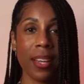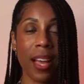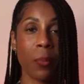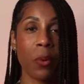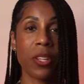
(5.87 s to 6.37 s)

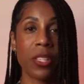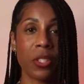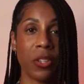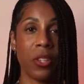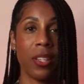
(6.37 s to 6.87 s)
I'm
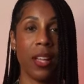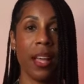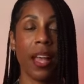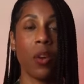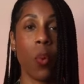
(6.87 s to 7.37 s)
Crystal,
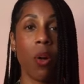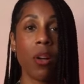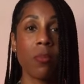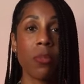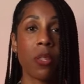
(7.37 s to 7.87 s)
and
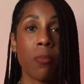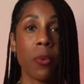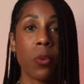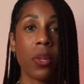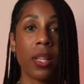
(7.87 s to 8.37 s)
welcome to the
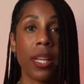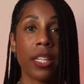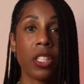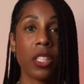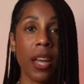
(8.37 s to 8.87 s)
Mood
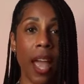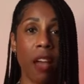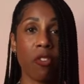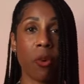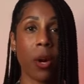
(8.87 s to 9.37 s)
Collection
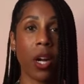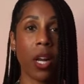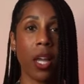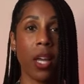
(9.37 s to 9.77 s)
After Party.